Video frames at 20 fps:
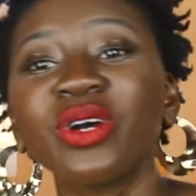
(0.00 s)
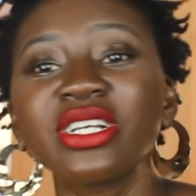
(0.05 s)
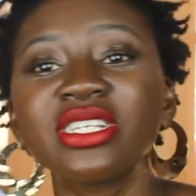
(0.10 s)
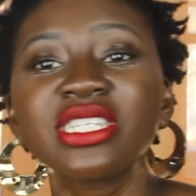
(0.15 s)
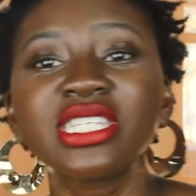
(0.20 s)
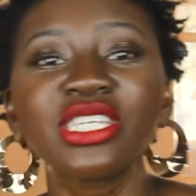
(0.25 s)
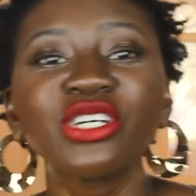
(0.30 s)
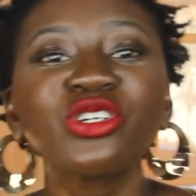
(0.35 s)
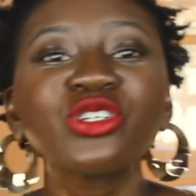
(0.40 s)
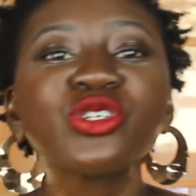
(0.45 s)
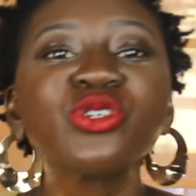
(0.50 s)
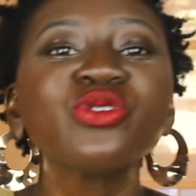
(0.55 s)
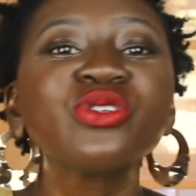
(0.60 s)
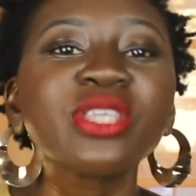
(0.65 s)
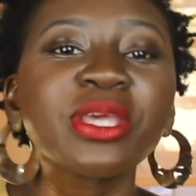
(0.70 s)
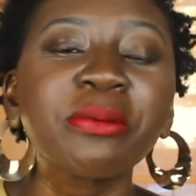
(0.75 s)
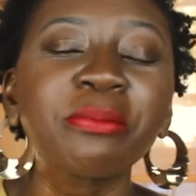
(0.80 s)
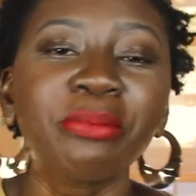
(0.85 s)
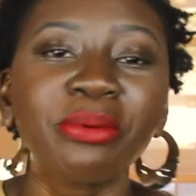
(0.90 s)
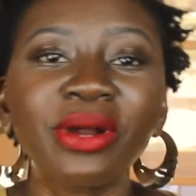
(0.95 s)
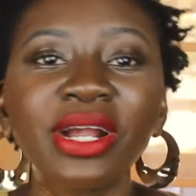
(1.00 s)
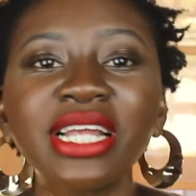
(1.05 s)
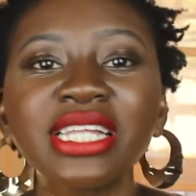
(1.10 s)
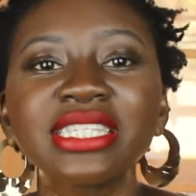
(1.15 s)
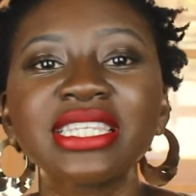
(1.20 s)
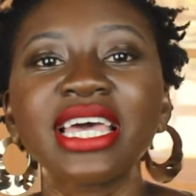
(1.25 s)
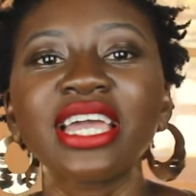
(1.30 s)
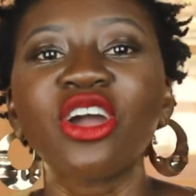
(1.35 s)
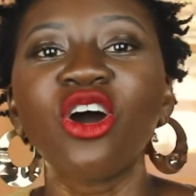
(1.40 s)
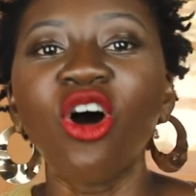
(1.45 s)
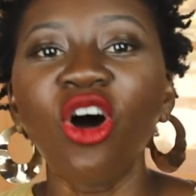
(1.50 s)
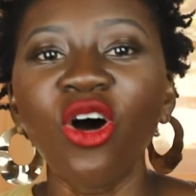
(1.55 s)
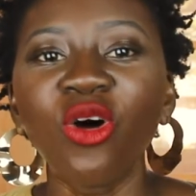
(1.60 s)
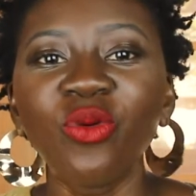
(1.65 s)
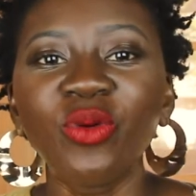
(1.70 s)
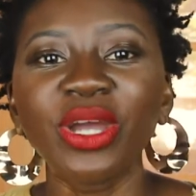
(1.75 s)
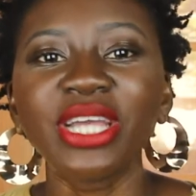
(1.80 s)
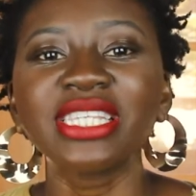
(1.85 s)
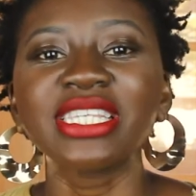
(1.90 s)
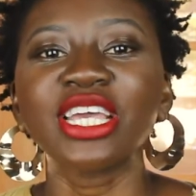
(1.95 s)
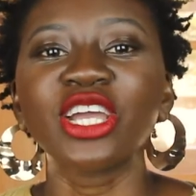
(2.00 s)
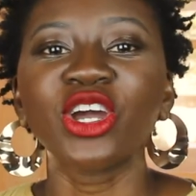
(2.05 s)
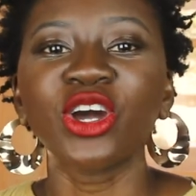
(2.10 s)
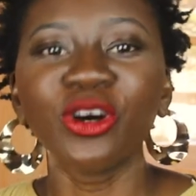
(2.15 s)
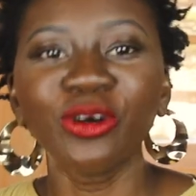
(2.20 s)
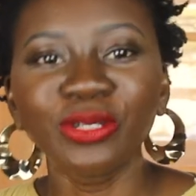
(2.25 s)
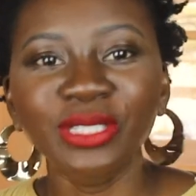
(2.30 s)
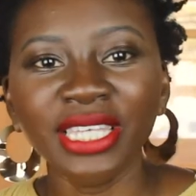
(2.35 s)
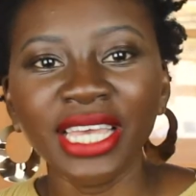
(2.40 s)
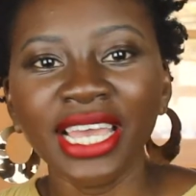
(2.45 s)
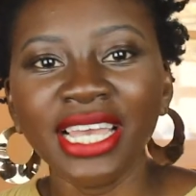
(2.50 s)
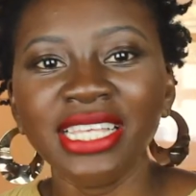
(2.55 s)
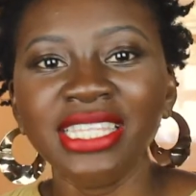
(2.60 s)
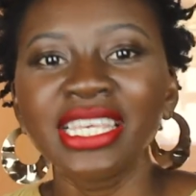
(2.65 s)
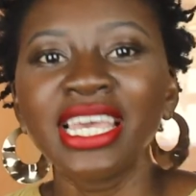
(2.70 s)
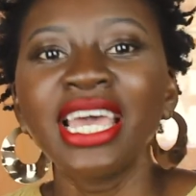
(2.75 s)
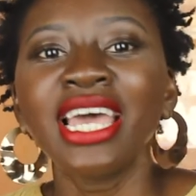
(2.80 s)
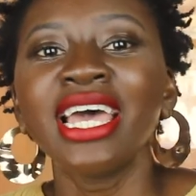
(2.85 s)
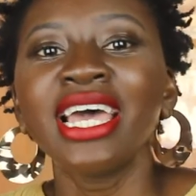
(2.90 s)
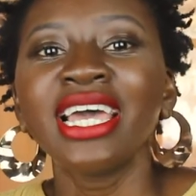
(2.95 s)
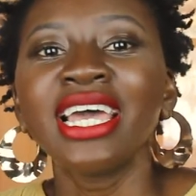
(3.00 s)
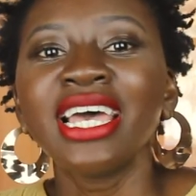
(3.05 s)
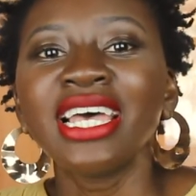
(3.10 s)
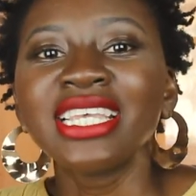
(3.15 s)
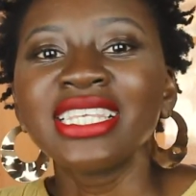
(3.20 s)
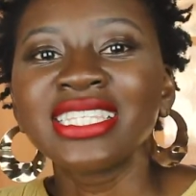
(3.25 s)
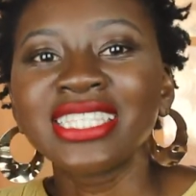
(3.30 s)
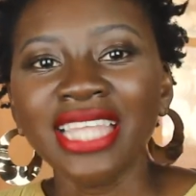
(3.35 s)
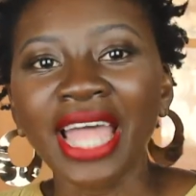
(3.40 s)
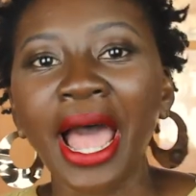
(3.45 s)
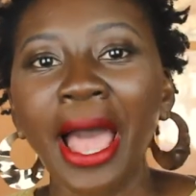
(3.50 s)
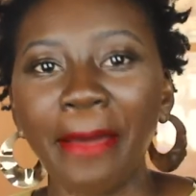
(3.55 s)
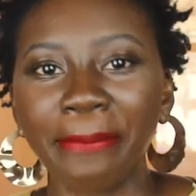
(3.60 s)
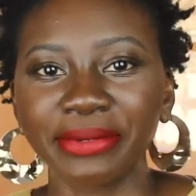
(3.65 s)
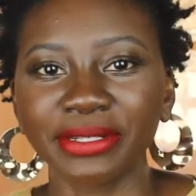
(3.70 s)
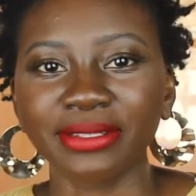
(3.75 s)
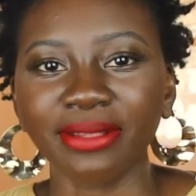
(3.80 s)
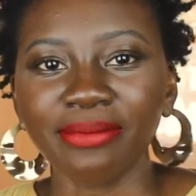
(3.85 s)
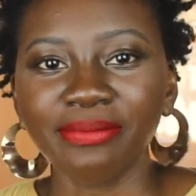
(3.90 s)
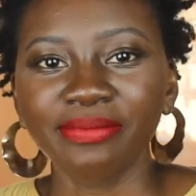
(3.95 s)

are still using brands like Always and Kotex, stop.